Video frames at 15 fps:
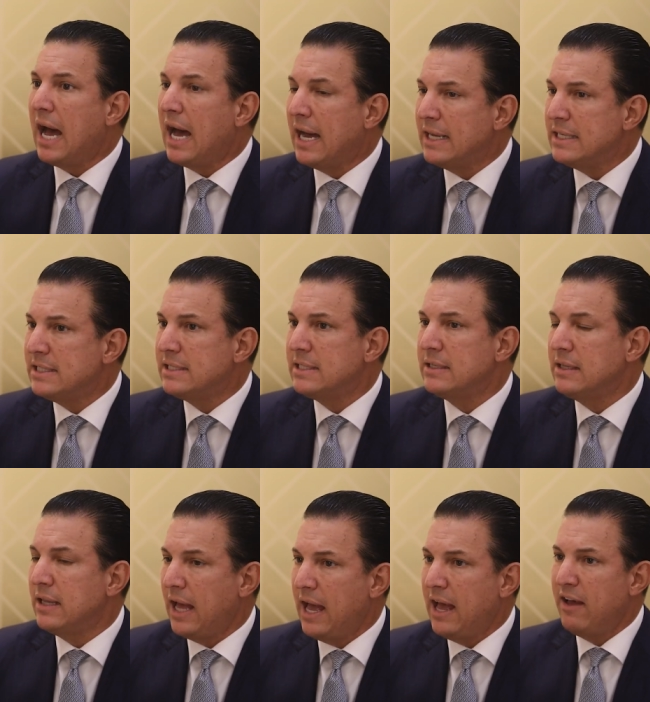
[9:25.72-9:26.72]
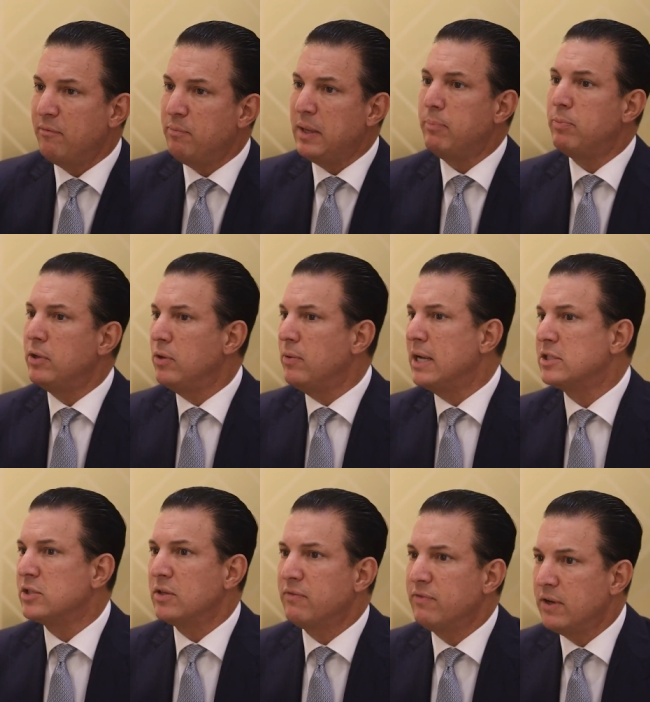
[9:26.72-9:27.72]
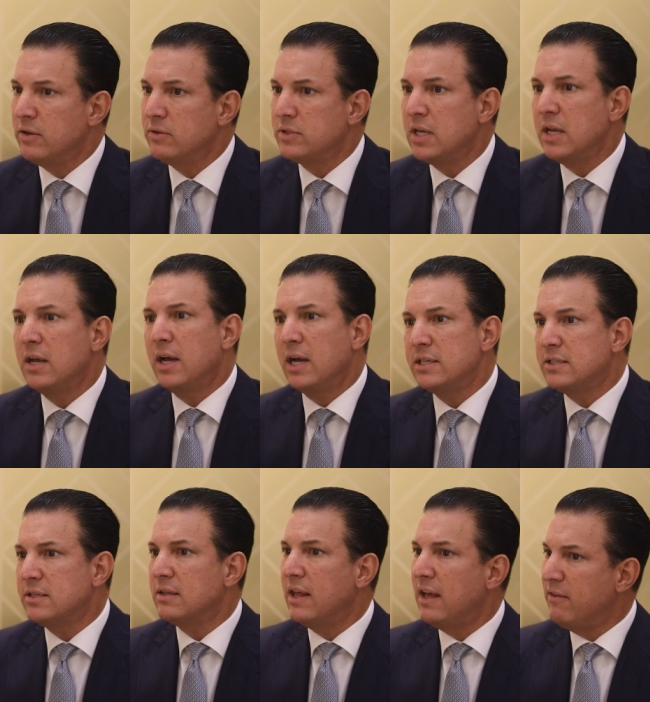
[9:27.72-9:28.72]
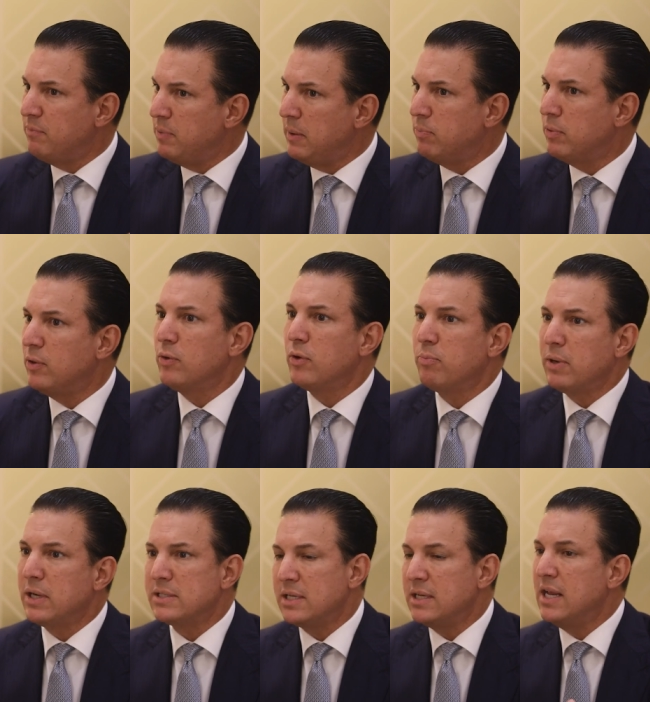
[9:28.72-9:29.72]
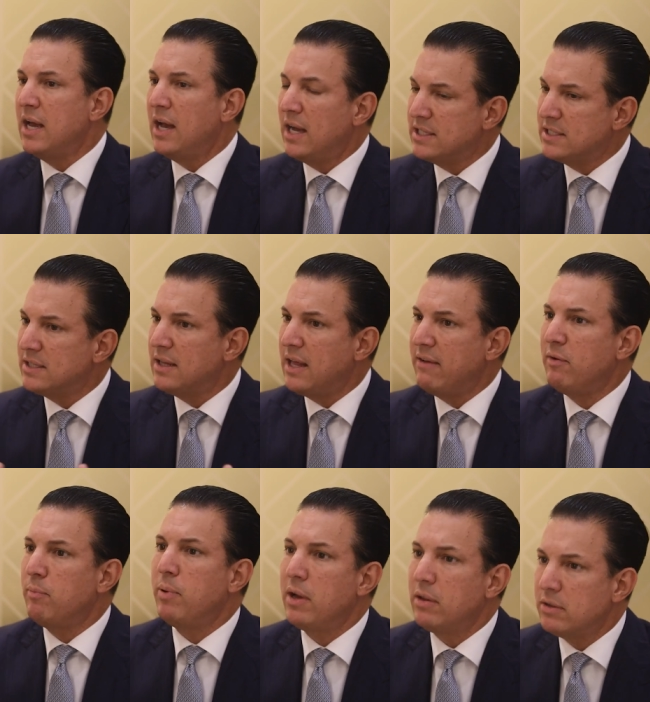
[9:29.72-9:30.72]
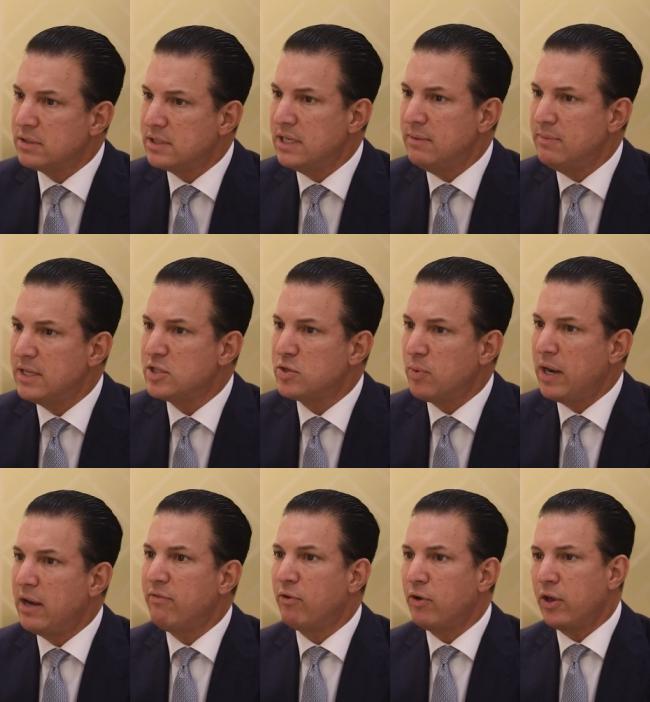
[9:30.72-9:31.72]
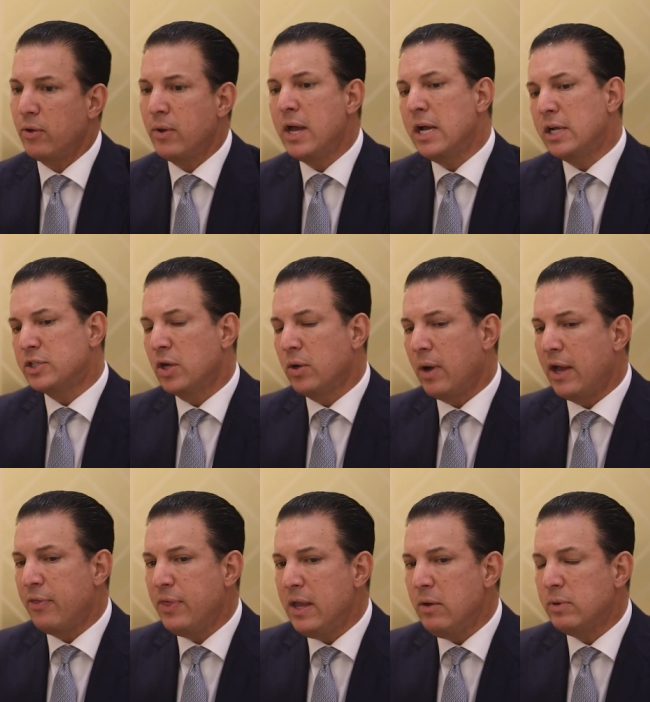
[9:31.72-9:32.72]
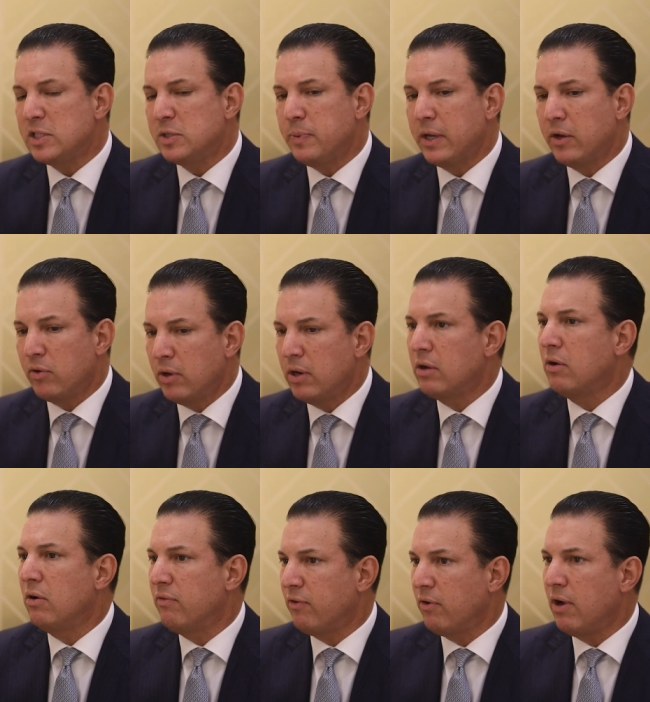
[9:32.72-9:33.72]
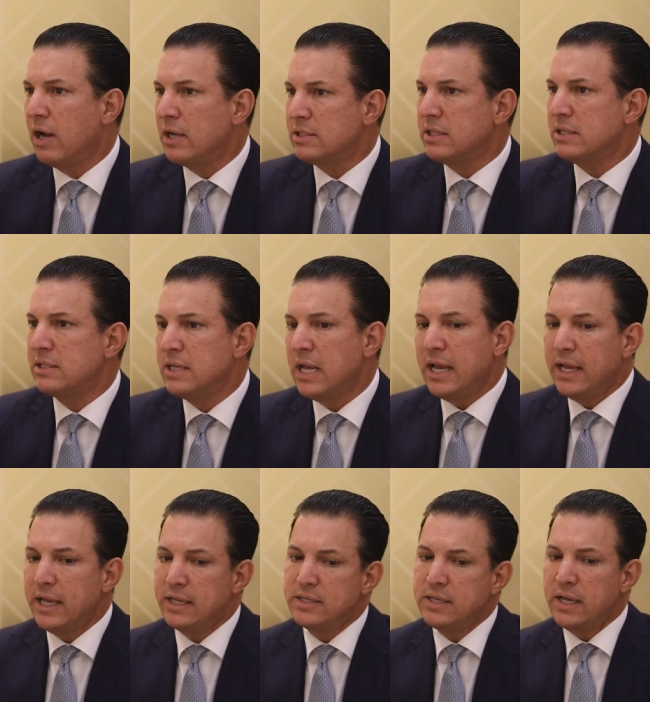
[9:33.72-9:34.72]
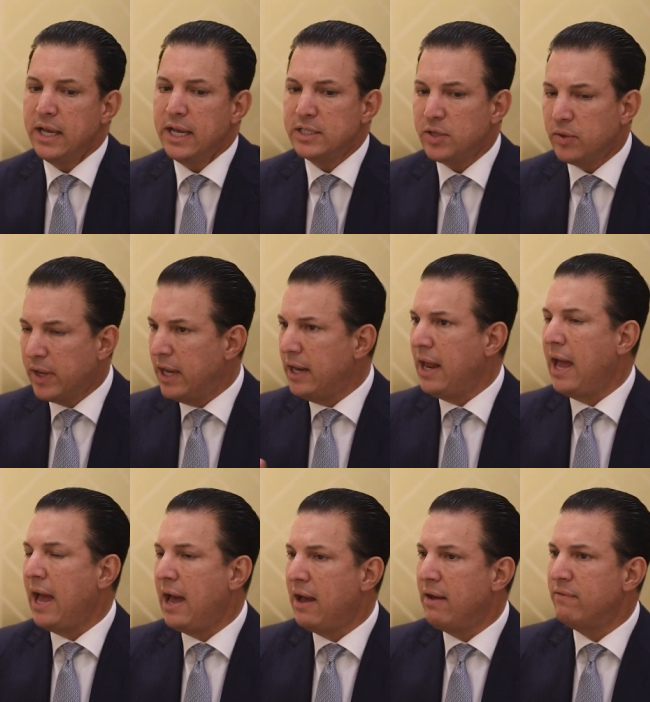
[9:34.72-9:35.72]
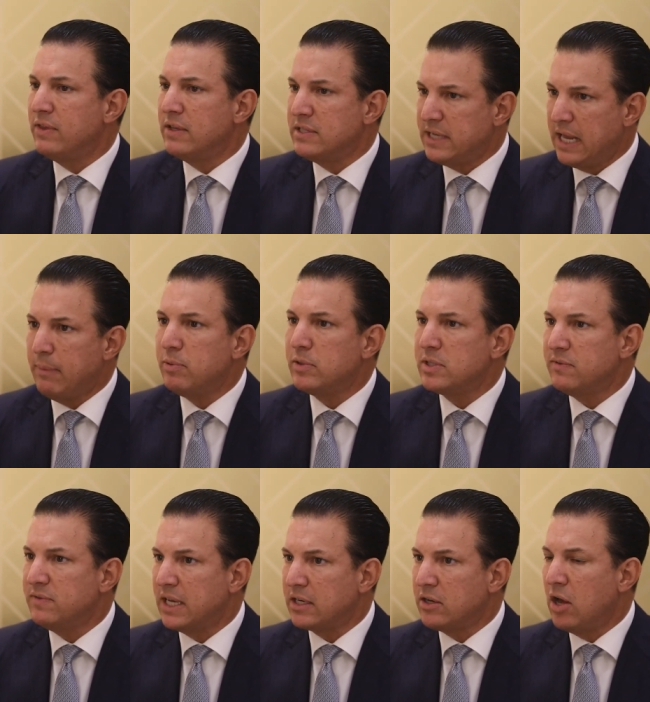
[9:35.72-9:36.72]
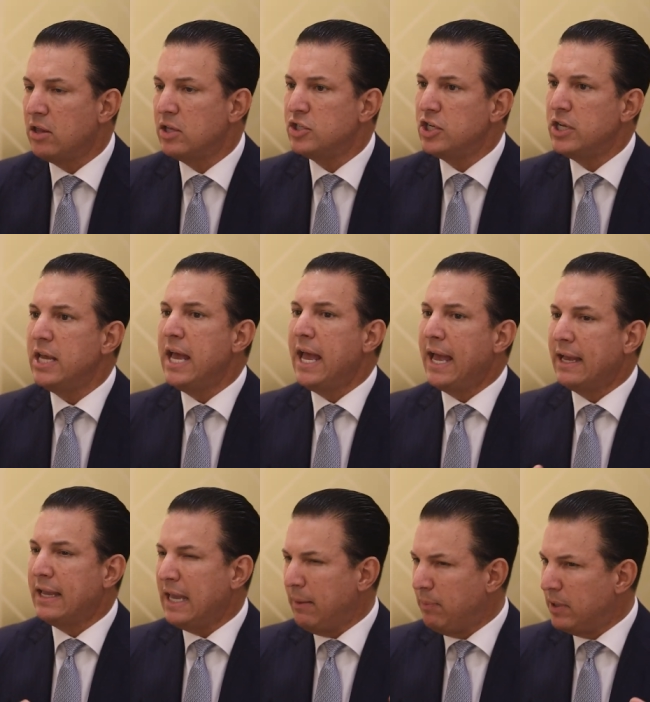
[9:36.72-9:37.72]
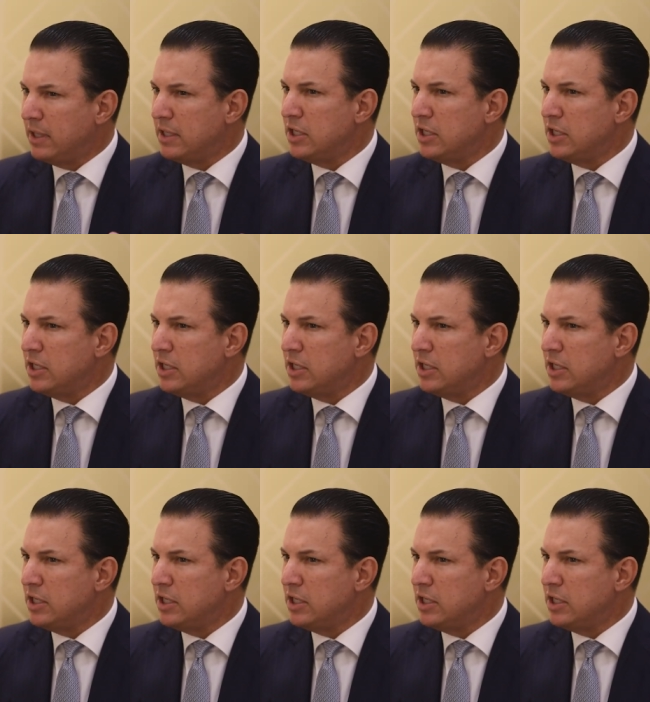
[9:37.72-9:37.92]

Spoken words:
I still have people who answer the phones. I still have people who are present. I still have a butler team that's ready for you. So I think what's been critical for us is it's okay to have the staples of technology and keep it,